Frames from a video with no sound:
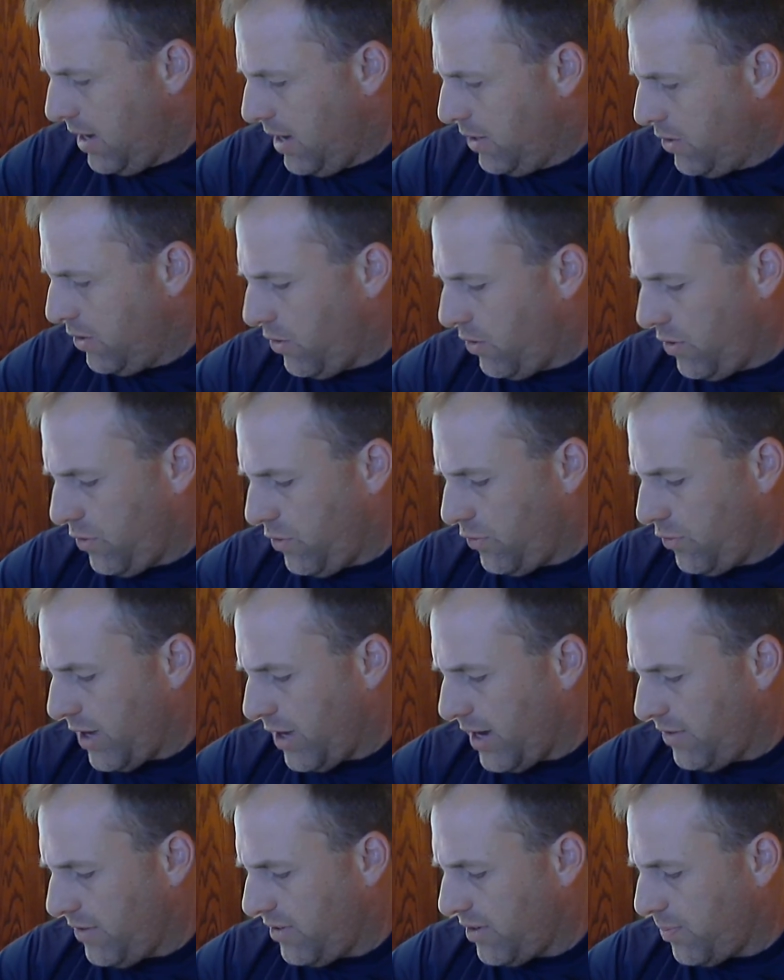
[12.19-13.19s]
Due to the
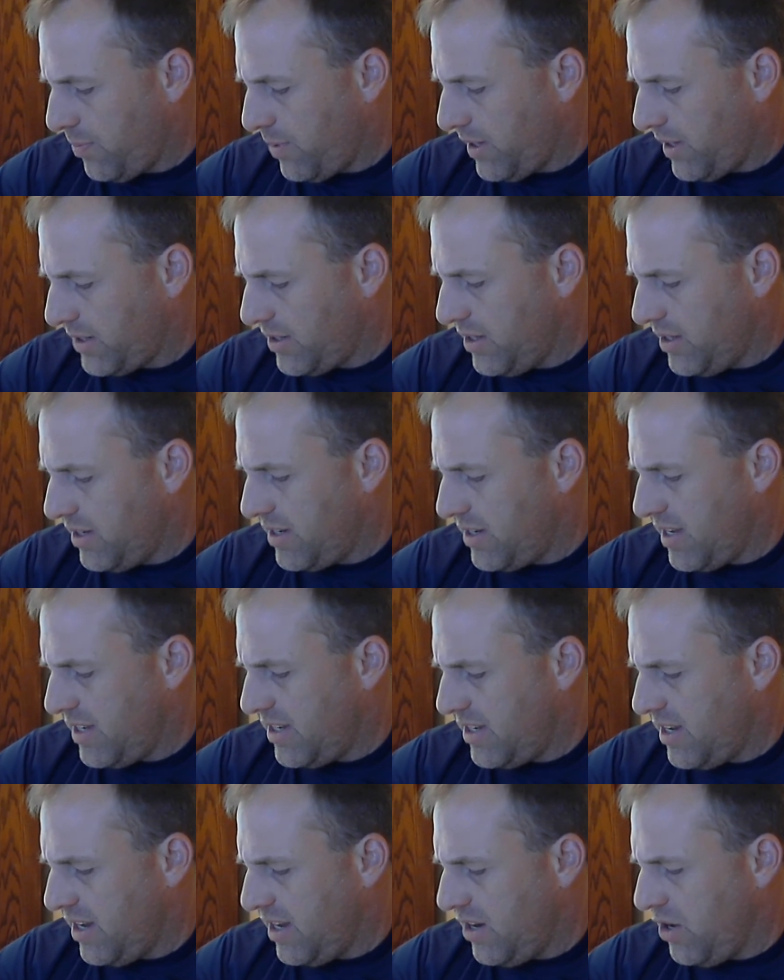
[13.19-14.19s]
size and complexity of this
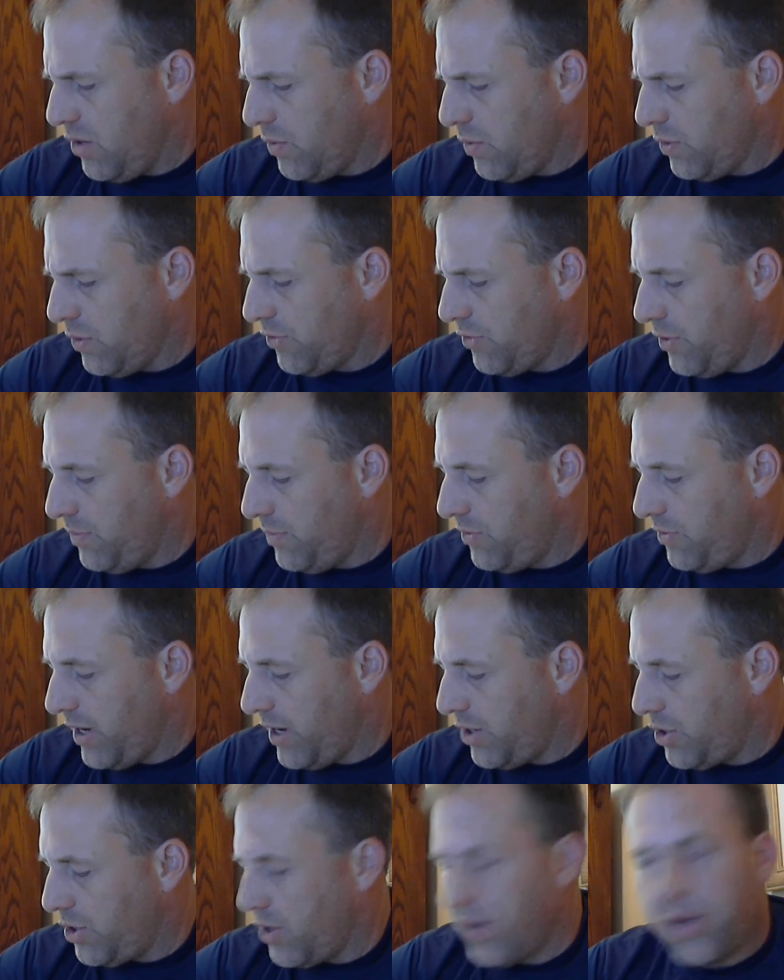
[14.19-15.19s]
incident, you will assume
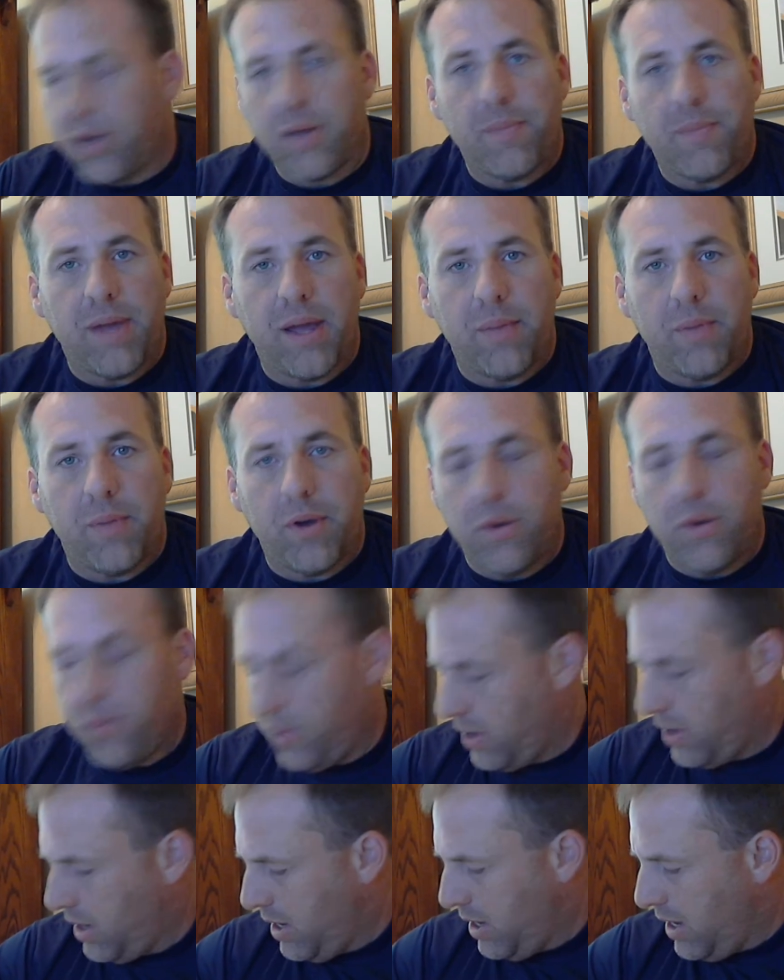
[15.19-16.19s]
stationary command
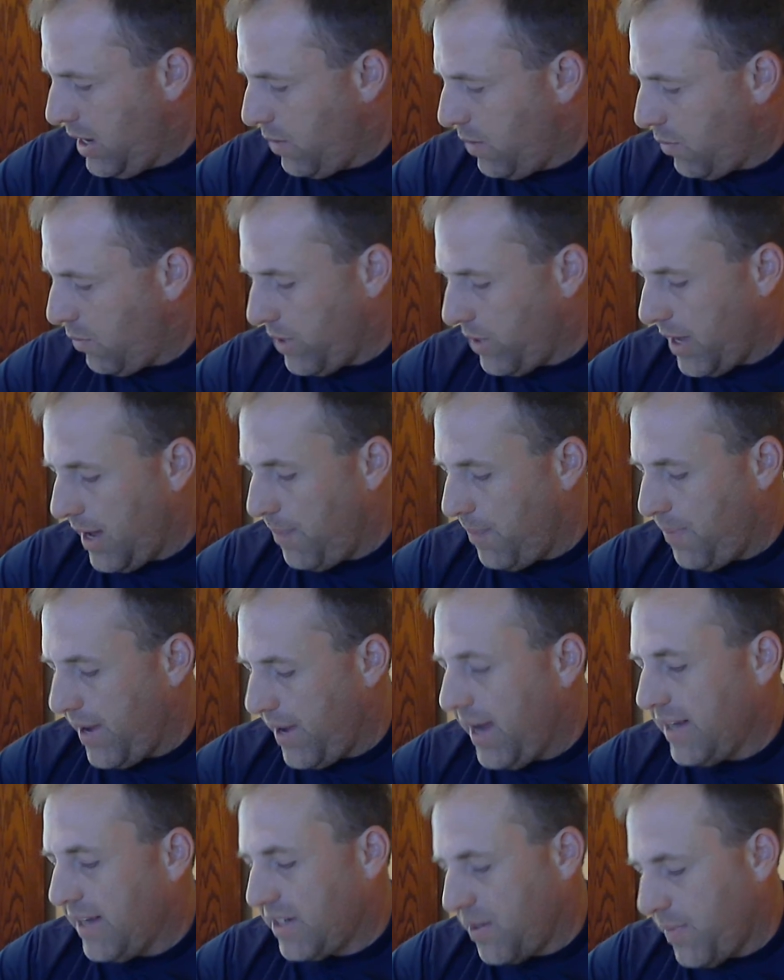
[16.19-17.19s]
mode and will not
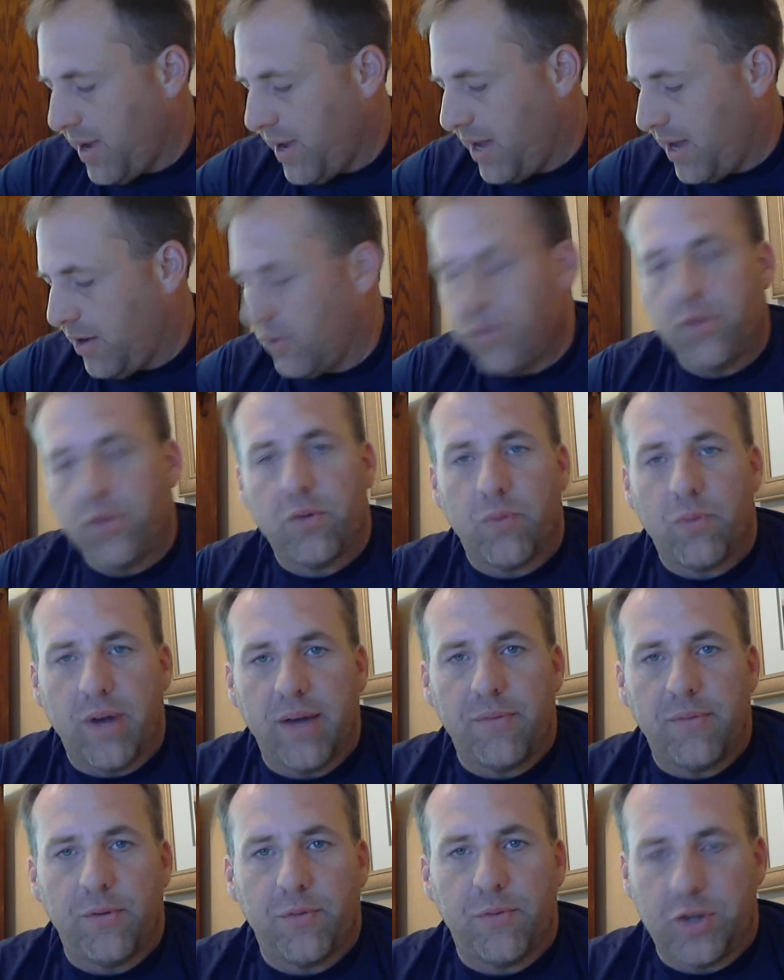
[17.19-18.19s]
pass command until the
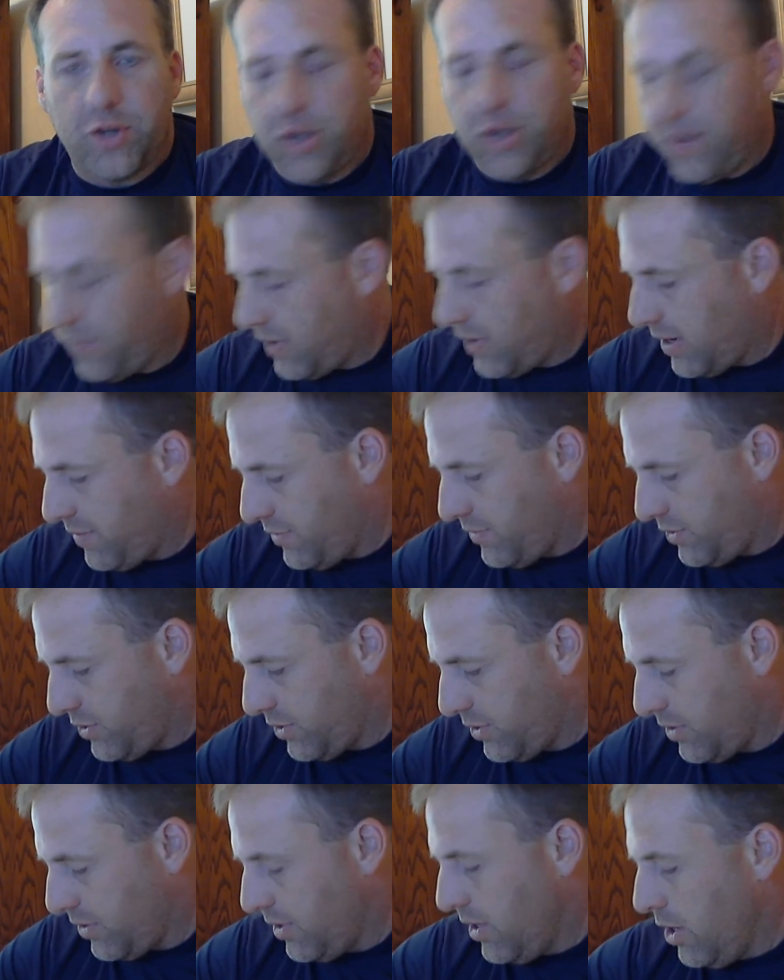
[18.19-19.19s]
arrival of the chief
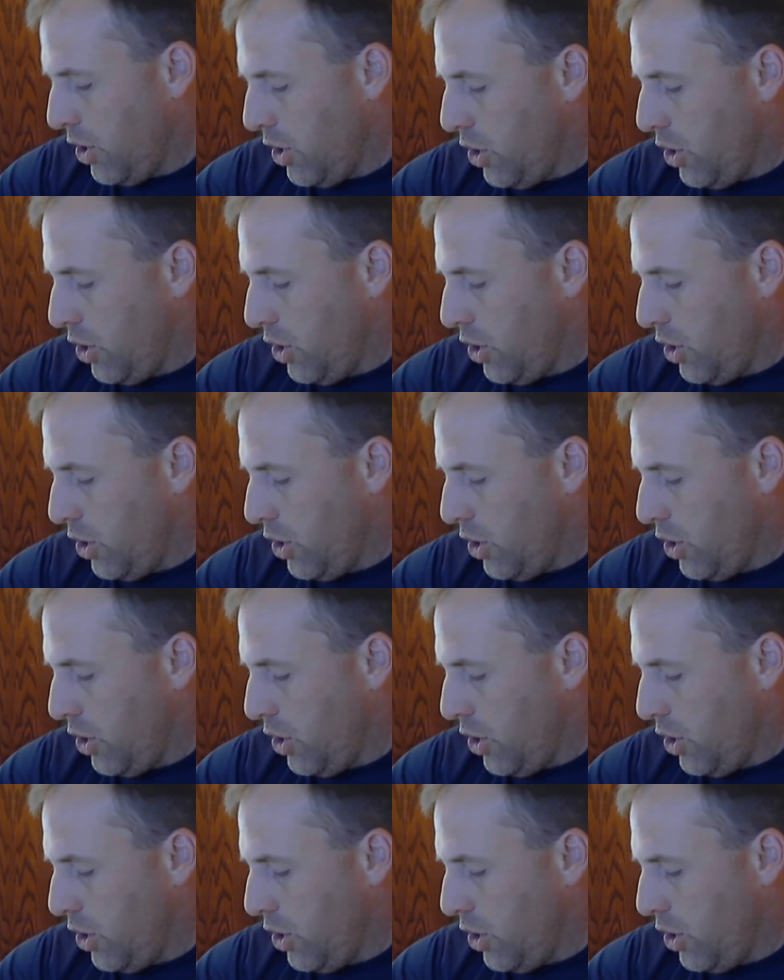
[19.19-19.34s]
officer.